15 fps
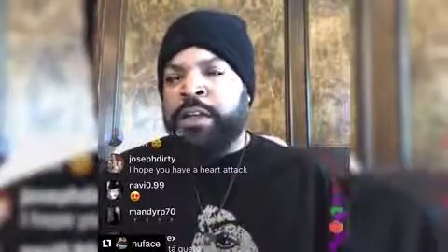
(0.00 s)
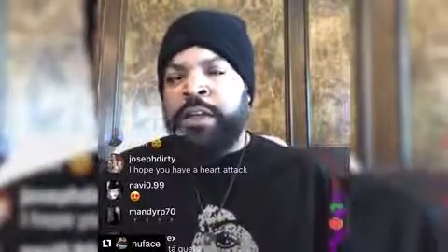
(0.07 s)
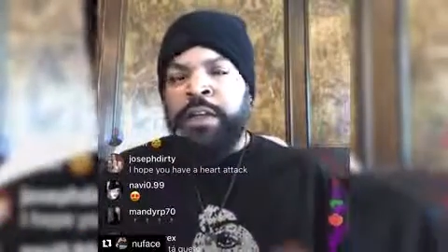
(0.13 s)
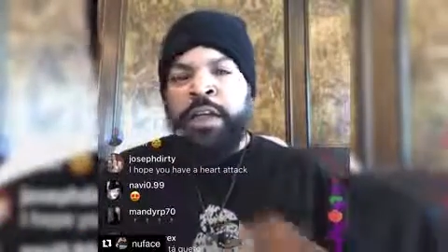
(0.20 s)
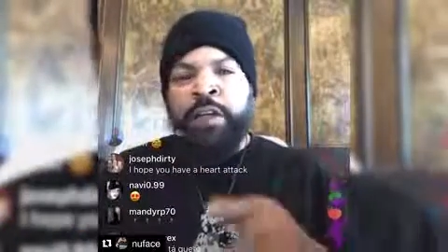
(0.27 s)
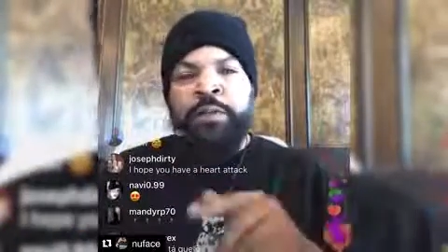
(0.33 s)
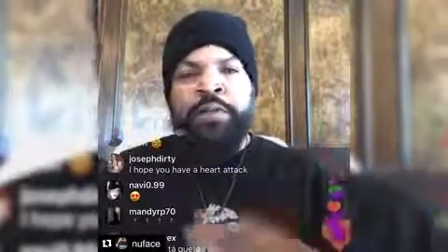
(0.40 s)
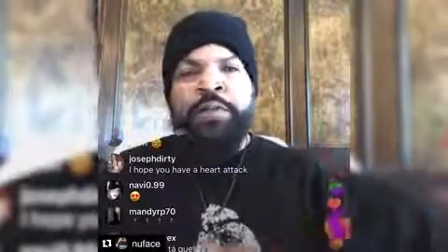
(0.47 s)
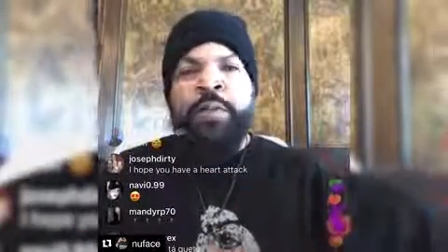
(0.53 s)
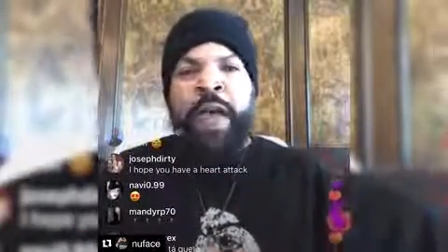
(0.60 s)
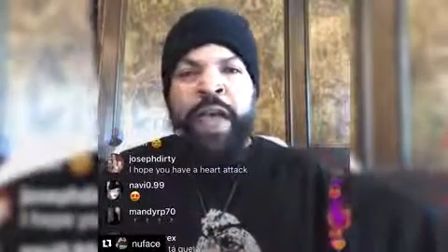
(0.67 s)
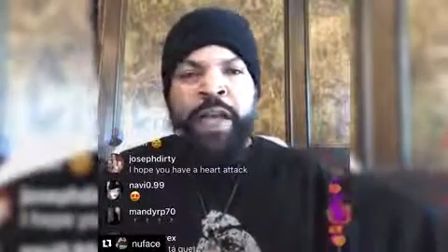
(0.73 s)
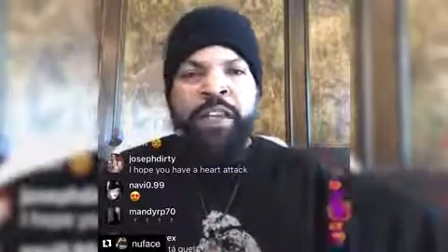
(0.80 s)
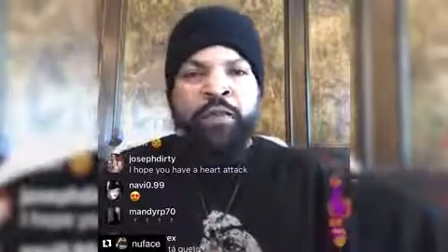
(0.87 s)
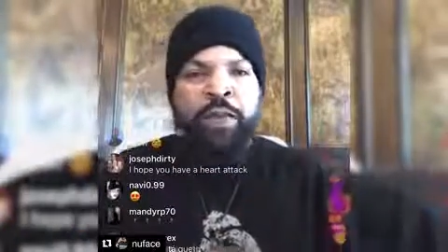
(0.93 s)
He was mad
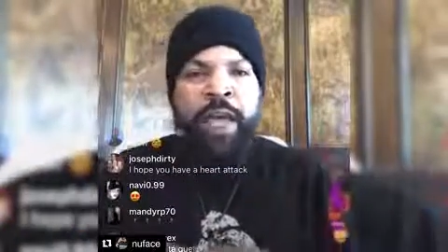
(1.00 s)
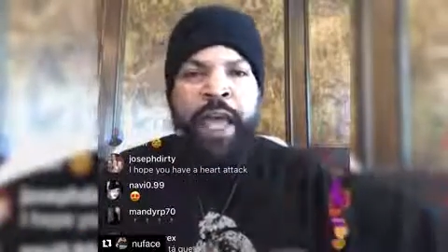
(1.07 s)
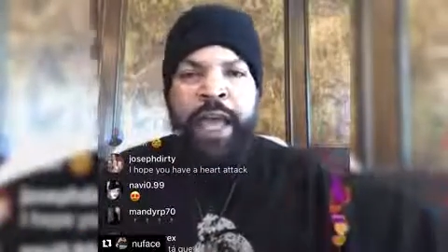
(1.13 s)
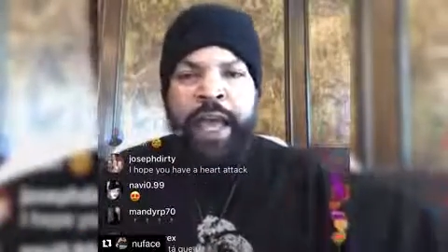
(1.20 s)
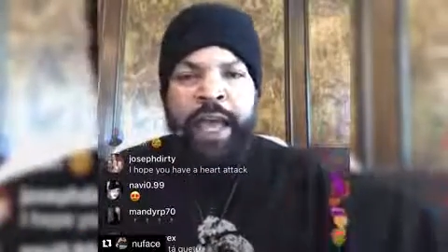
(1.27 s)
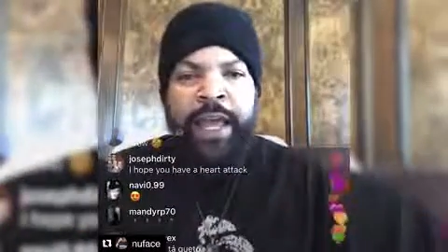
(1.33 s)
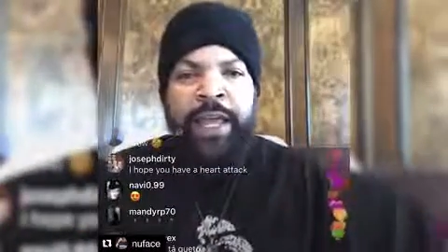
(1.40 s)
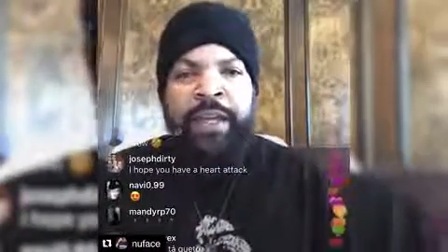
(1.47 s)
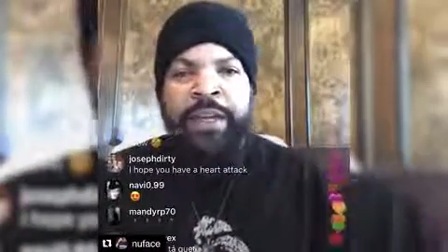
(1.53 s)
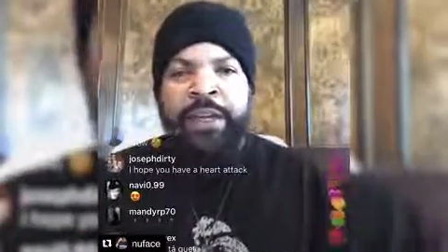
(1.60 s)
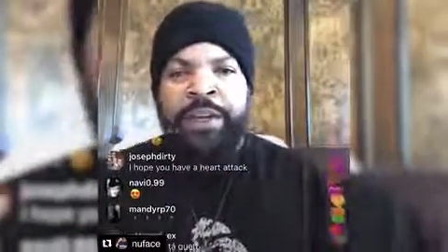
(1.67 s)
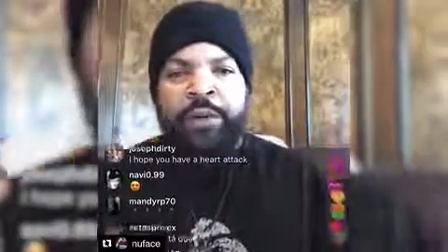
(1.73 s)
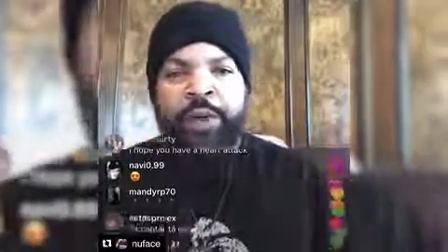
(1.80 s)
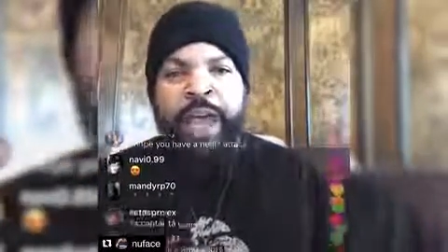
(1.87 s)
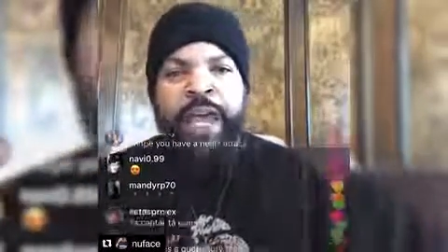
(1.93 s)
because we had
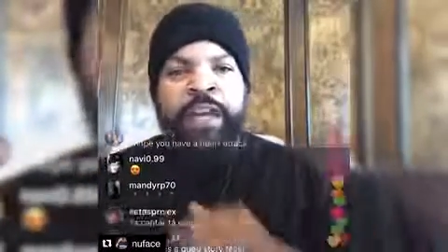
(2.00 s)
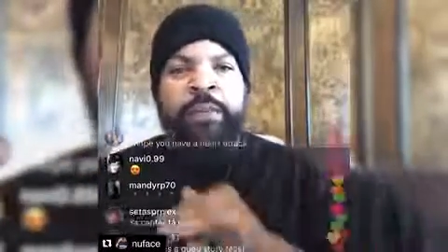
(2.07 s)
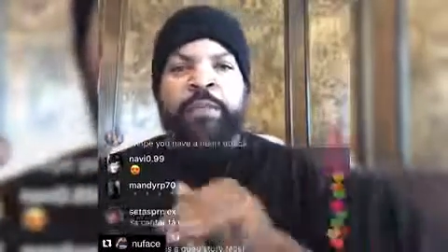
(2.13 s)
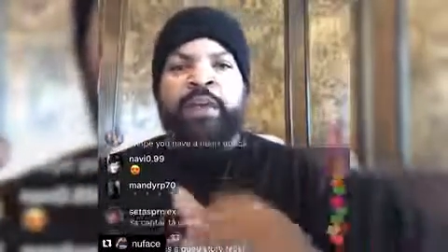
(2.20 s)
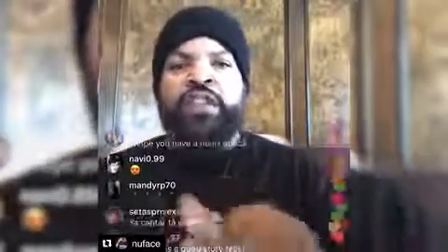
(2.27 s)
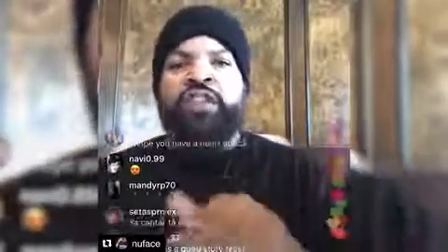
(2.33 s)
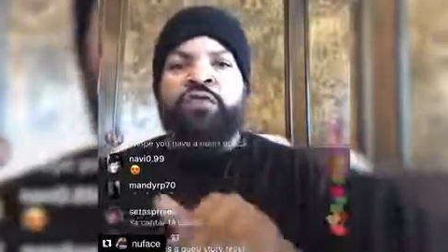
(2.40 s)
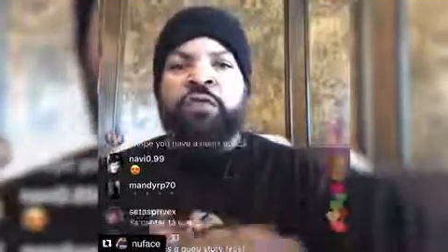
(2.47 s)
we had the Mr.